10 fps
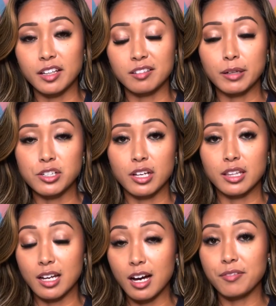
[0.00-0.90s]
especially in
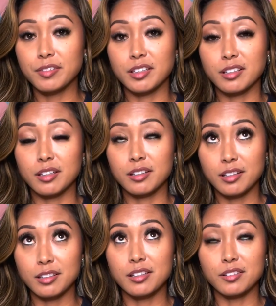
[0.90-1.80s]
the off
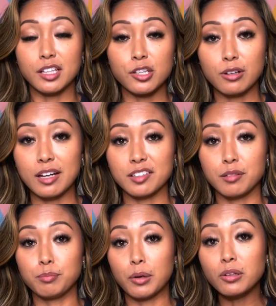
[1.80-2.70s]
season, so that you guys
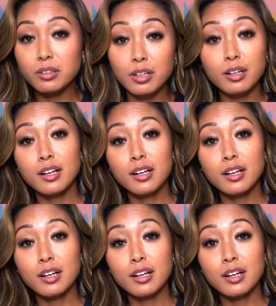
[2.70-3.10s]
can bulk